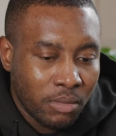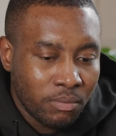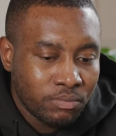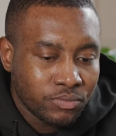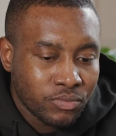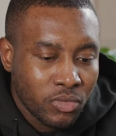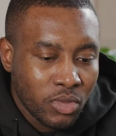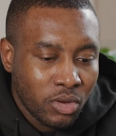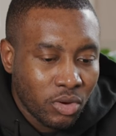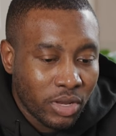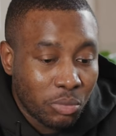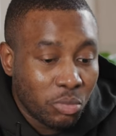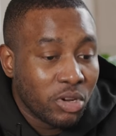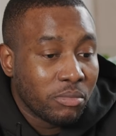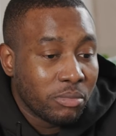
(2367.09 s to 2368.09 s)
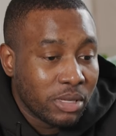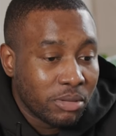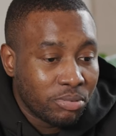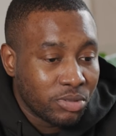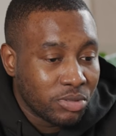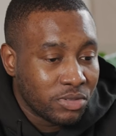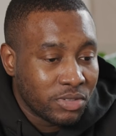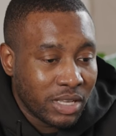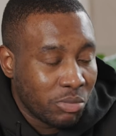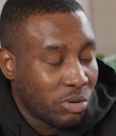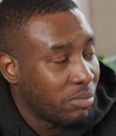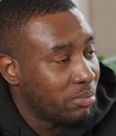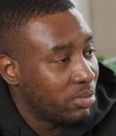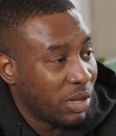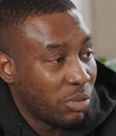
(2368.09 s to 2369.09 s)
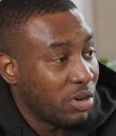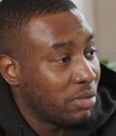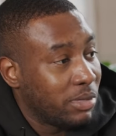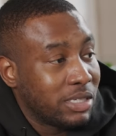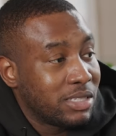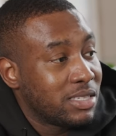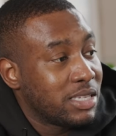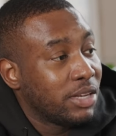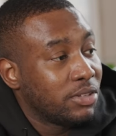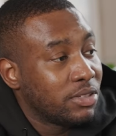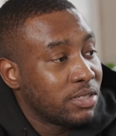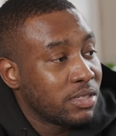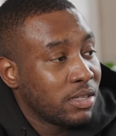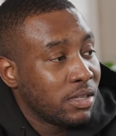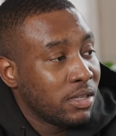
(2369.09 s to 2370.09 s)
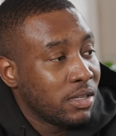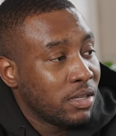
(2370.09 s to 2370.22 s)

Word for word: Um, Or they wouldn't be approved and they wouldn't, they wouldn't be considered.